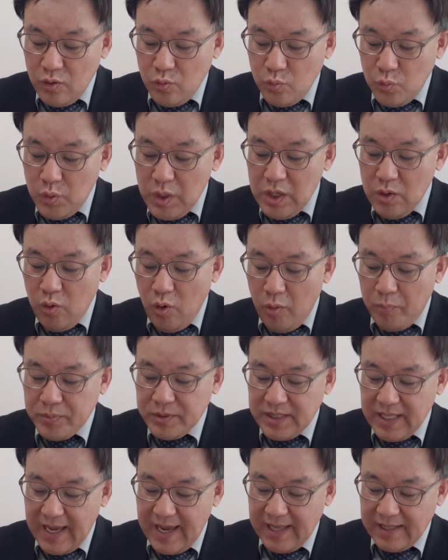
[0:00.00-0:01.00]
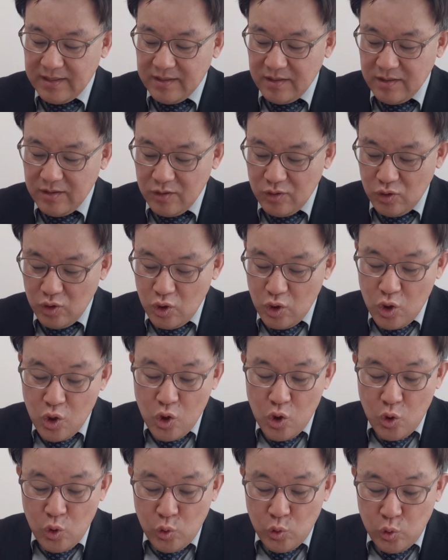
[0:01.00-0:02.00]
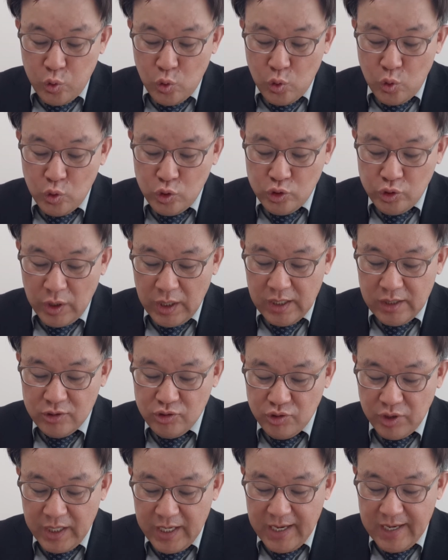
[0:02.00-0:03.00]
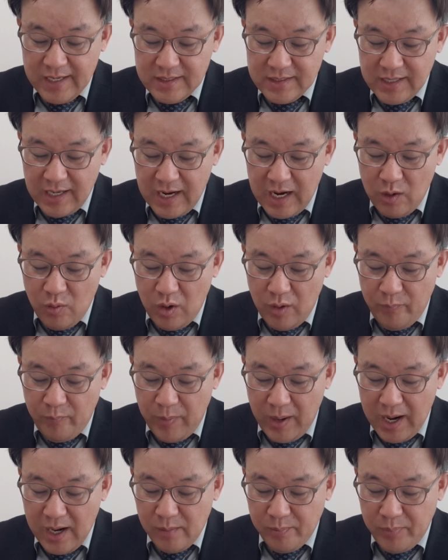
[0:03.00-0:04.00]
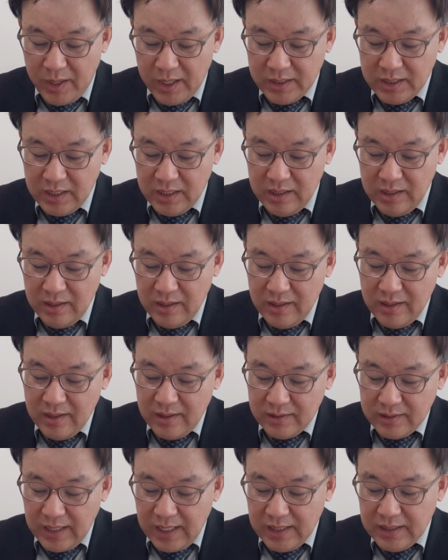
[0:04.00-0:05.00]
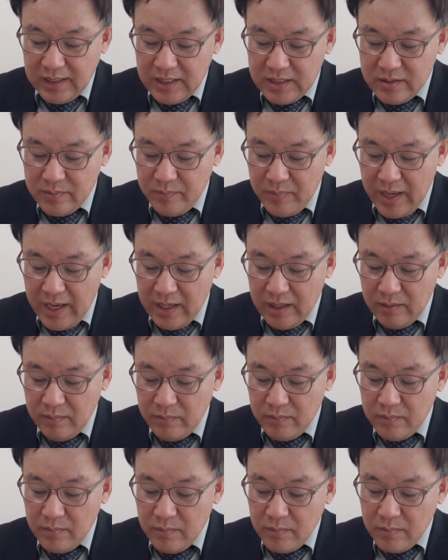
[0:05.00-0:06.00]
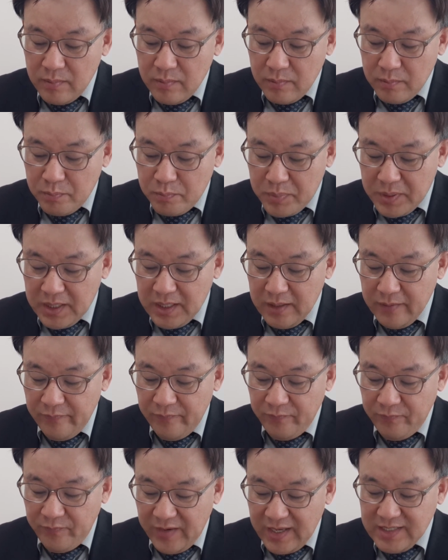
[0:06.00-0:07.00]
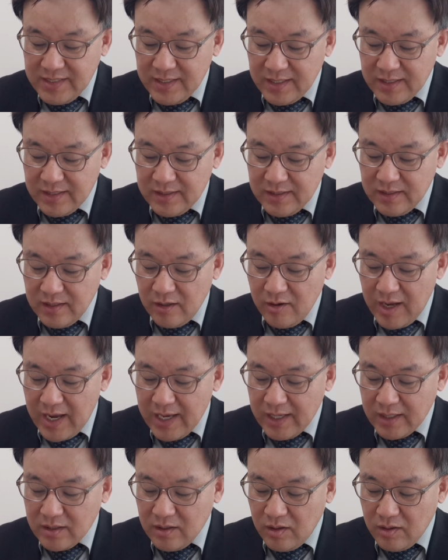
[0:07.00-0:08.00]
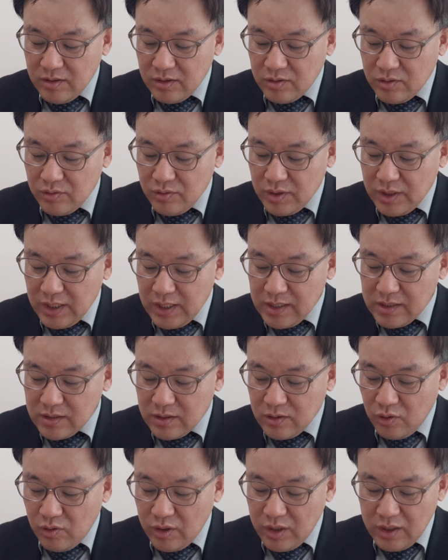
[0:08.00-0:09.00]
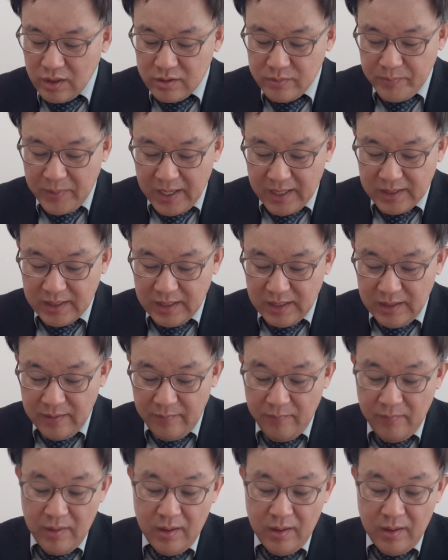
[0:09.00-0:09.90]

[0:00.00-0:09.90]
We hope that who shall change our vile body, that is may be fashioned like unto his glorious body,